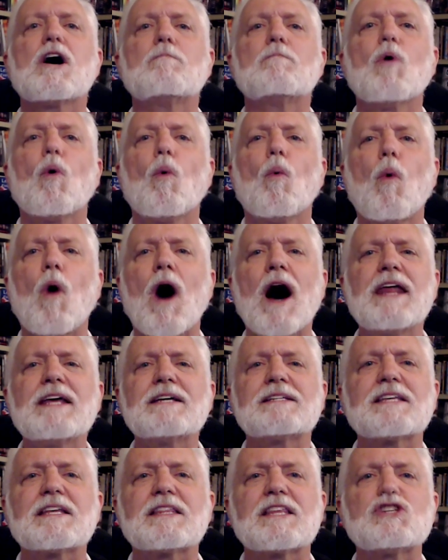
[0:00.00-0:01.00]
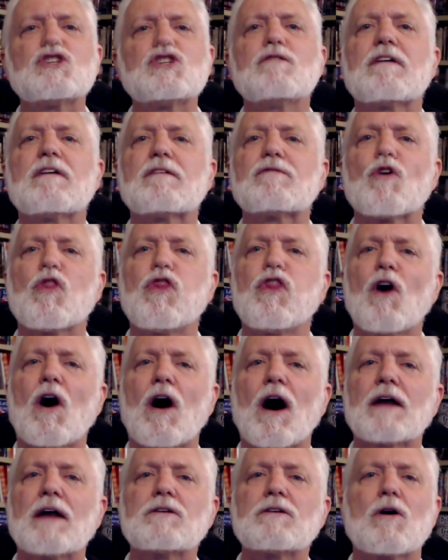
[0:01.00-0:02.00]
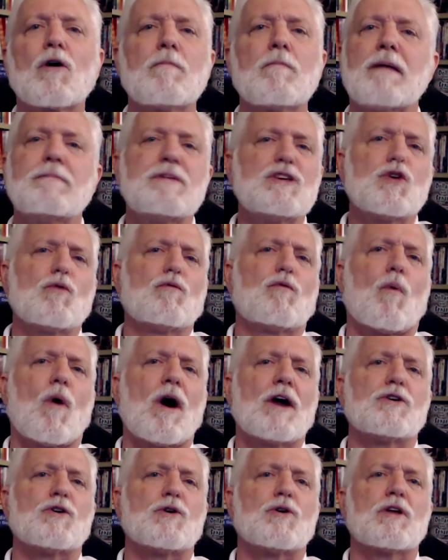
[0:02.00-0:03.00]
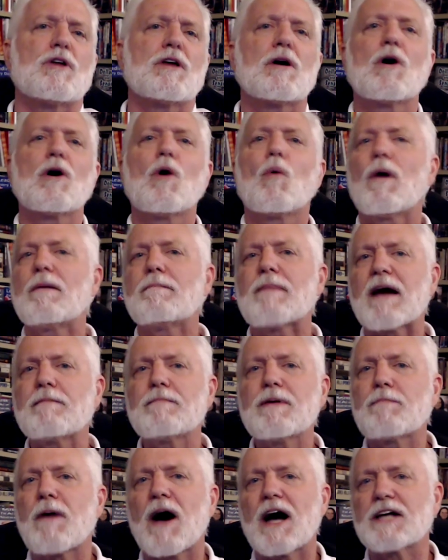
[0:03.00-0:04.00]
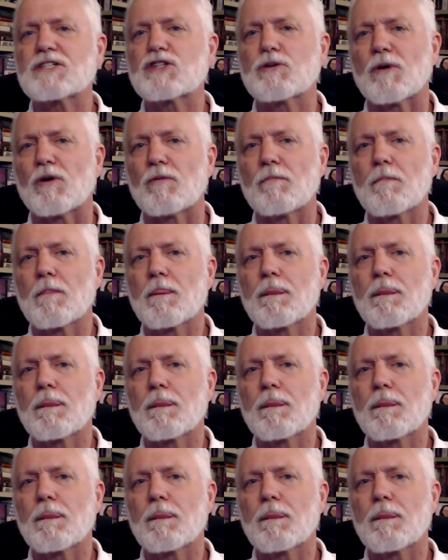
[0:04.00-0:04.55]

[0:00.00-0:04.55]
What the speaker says: but what is it that you've ever thought, or maybe you've wondered what might be possible?